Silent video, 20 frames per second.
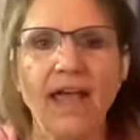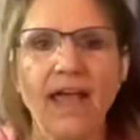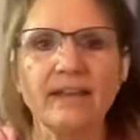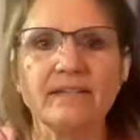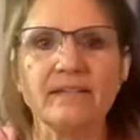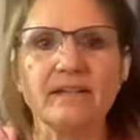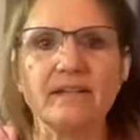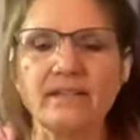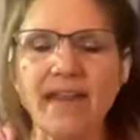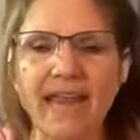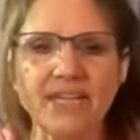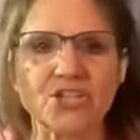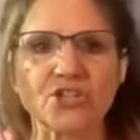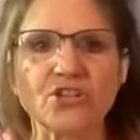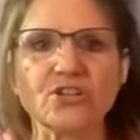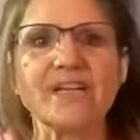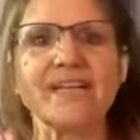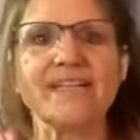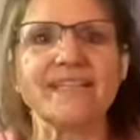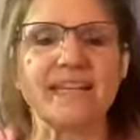And
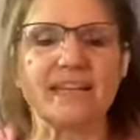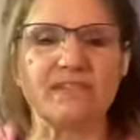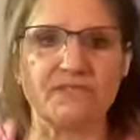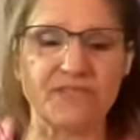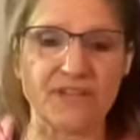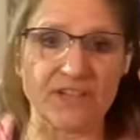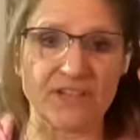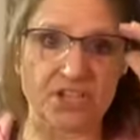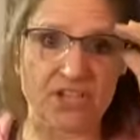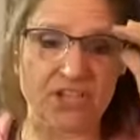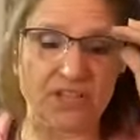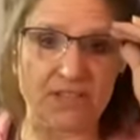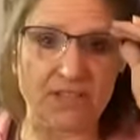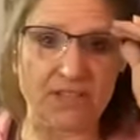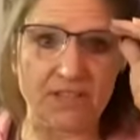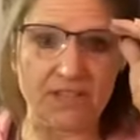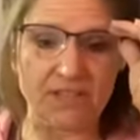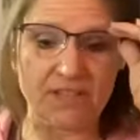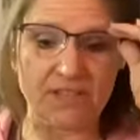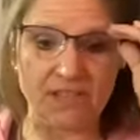nature is
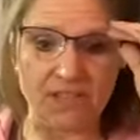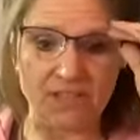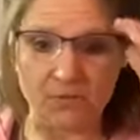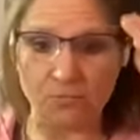efficient.